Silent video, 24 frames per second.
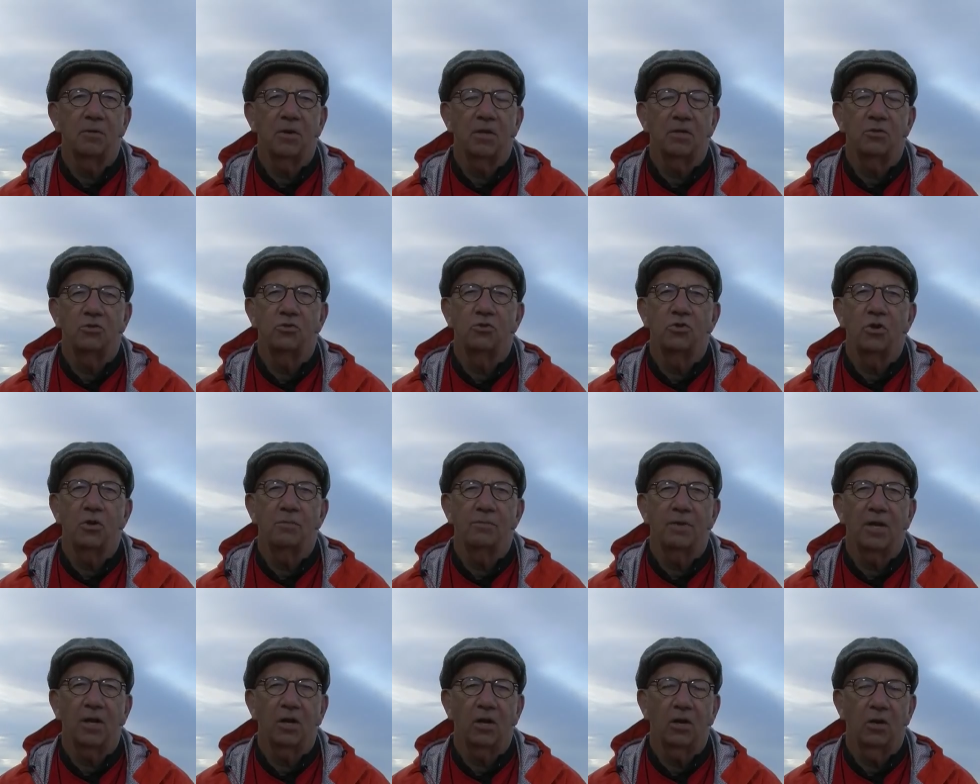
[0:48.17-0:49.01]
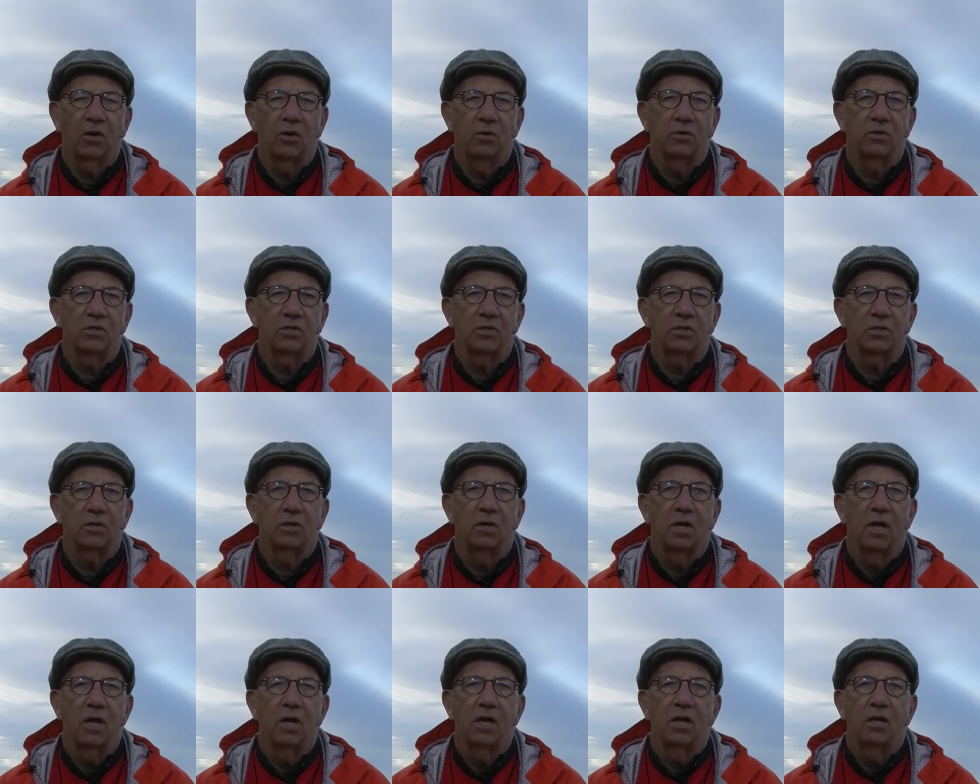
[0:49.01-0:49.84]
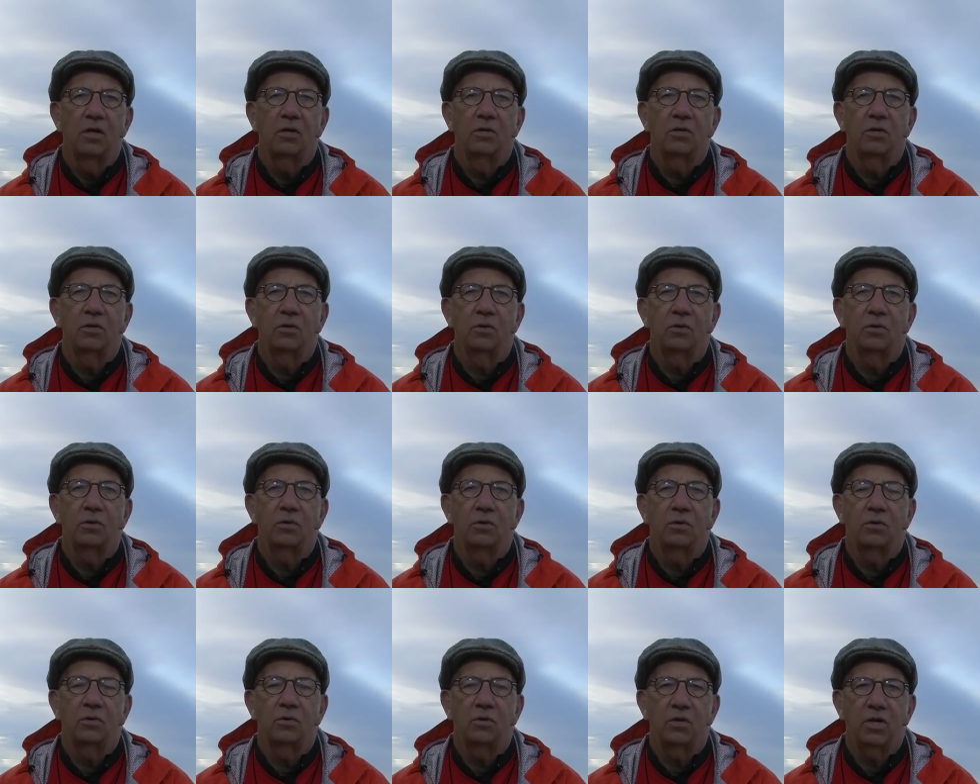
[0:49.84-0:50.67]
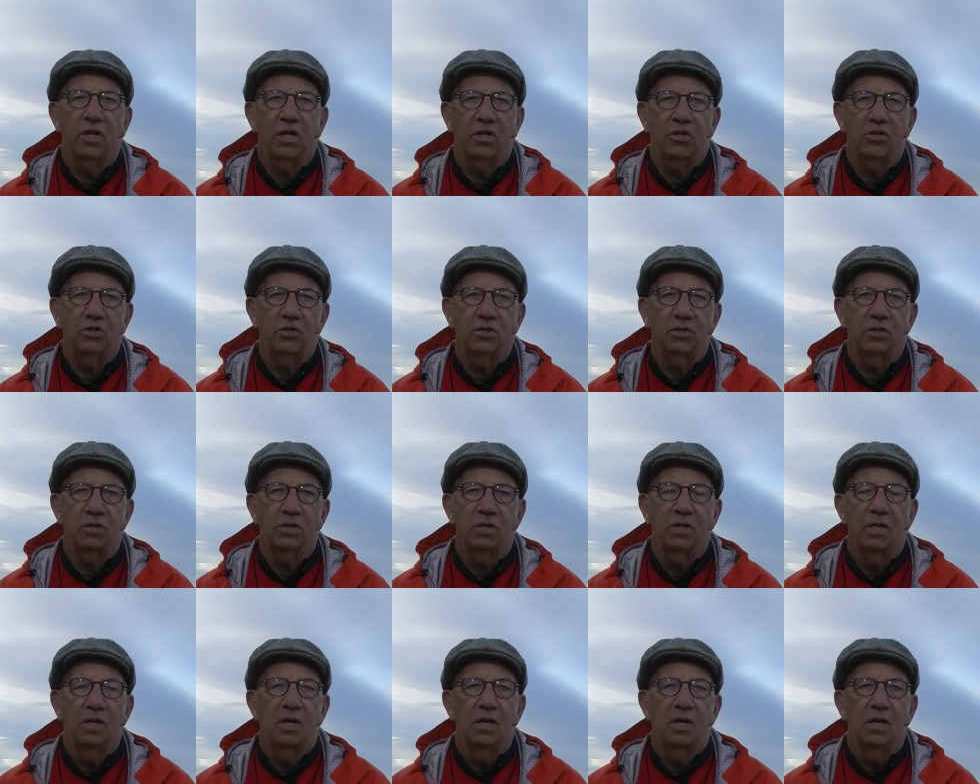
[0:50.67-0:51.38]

has drawn me closer to creation